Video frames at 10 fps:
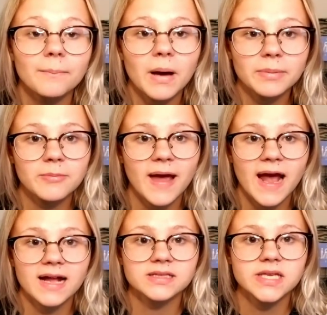puppy
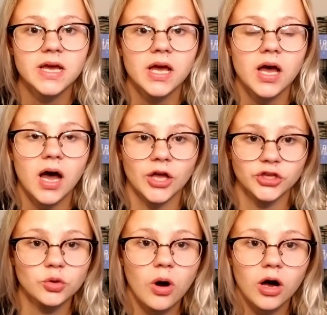pads, a
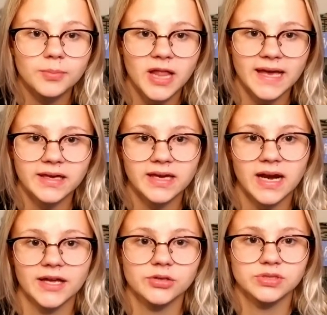U-Haul blanket,
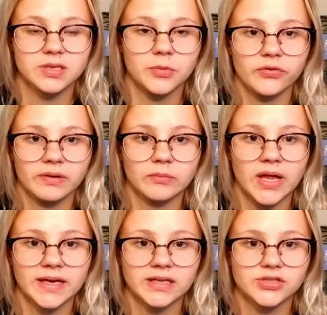I use the moving
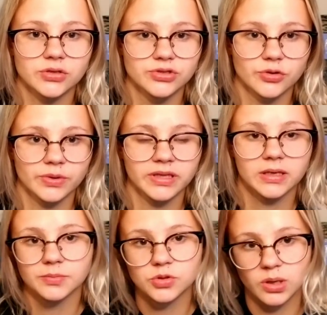blankets, those are really
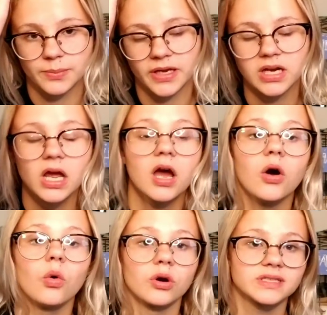absorbent,
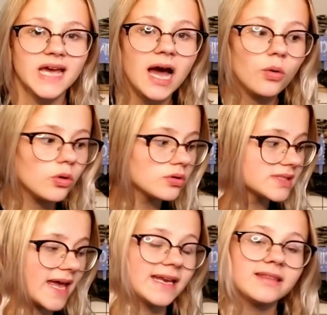or towels,
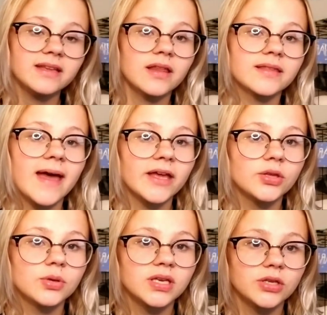anything like that
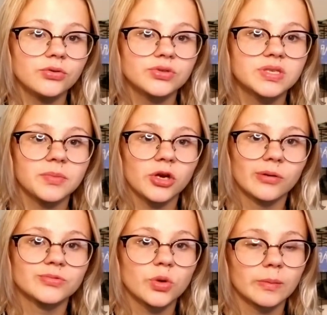you can use to be your
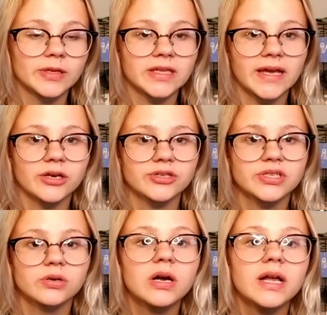absorbent layer.
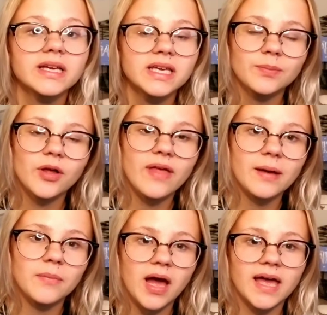So keep all
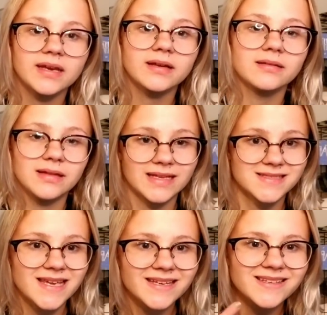that in mind,
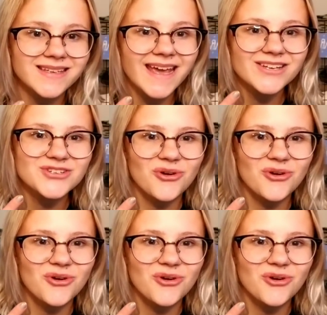let's get into the cage